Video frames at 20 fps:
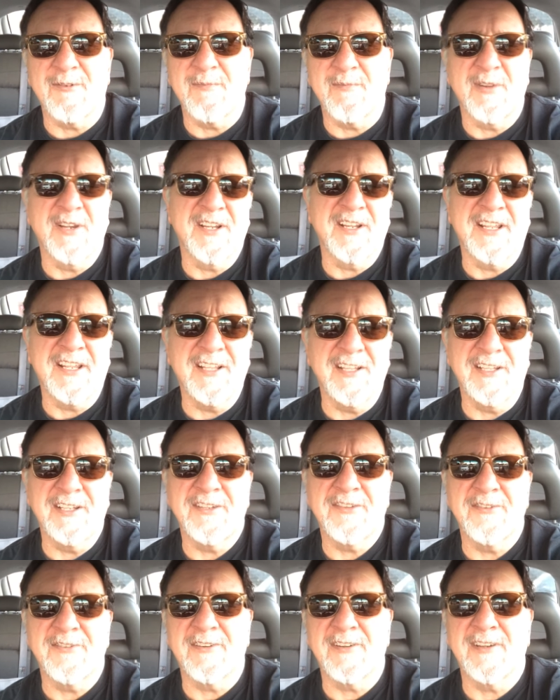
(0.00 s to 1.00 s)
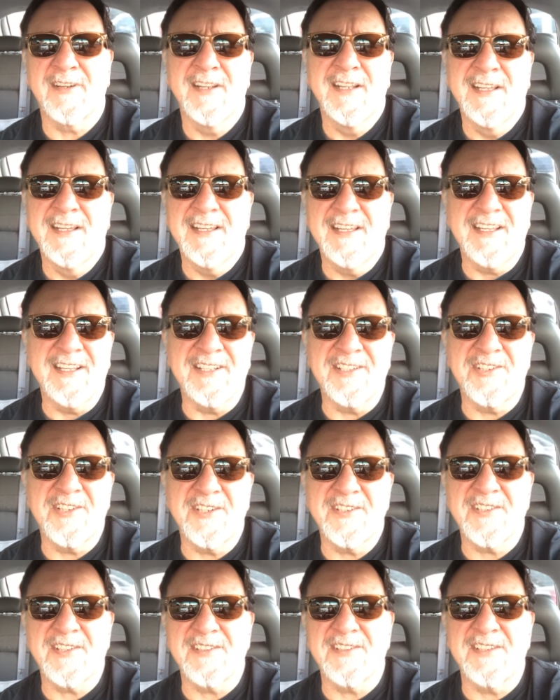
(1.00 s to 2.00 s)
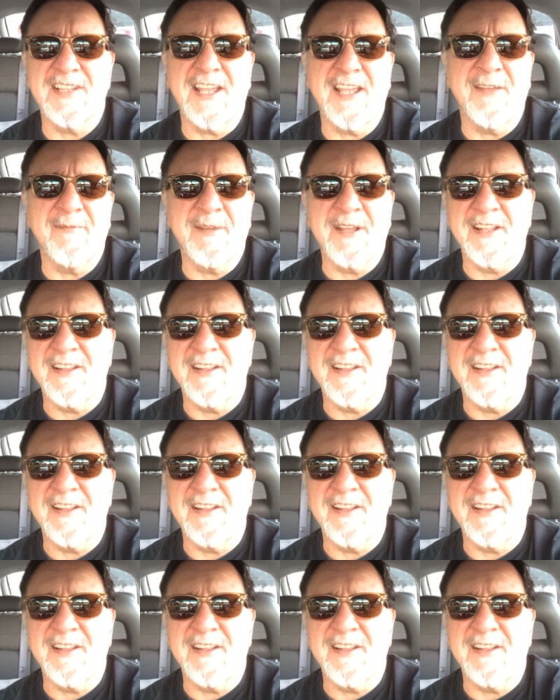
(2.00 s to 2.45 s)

will bring healing to her in Jesus' name.